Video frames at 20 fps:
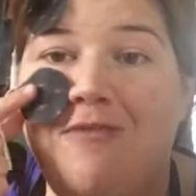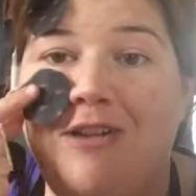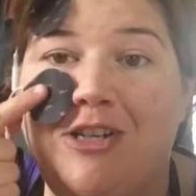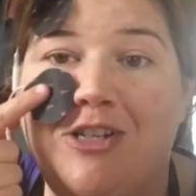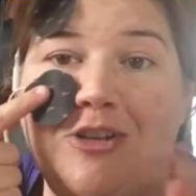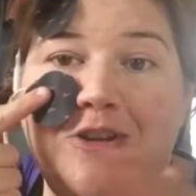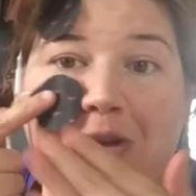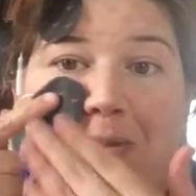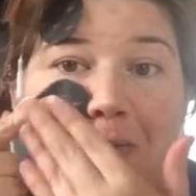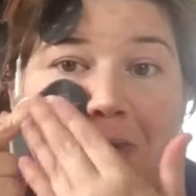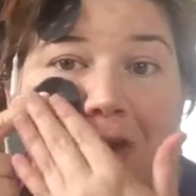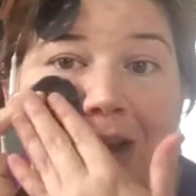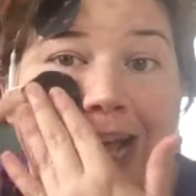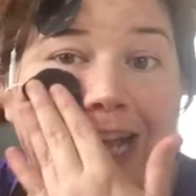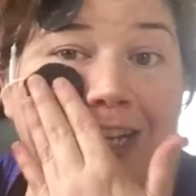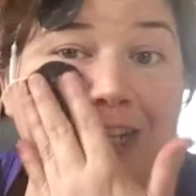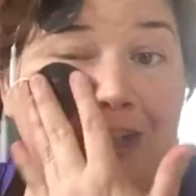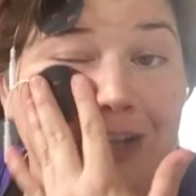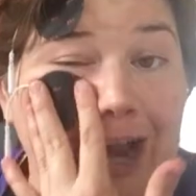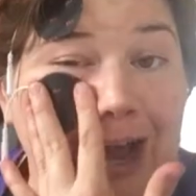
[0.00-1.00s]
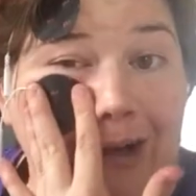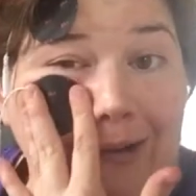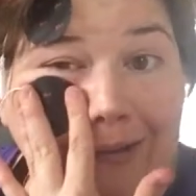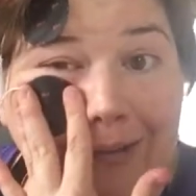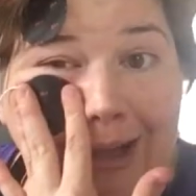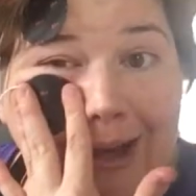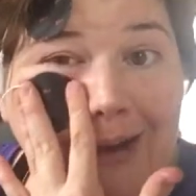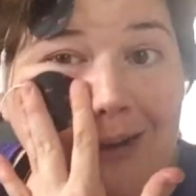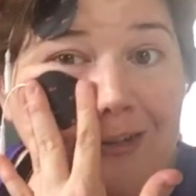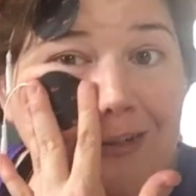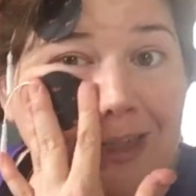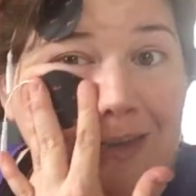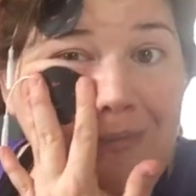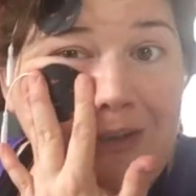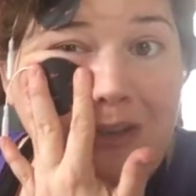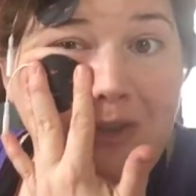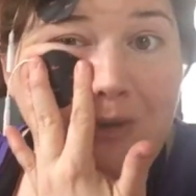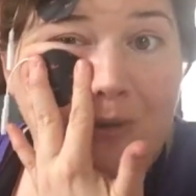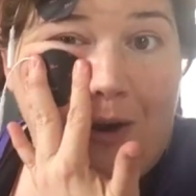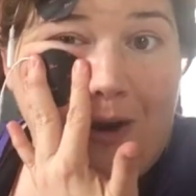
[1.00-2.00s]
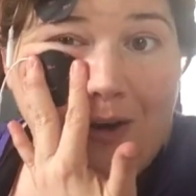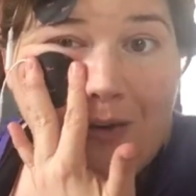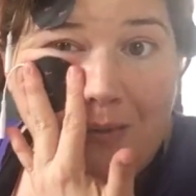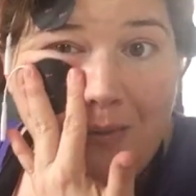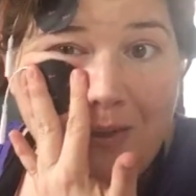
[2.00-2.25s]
make sure you put a gel under them that's water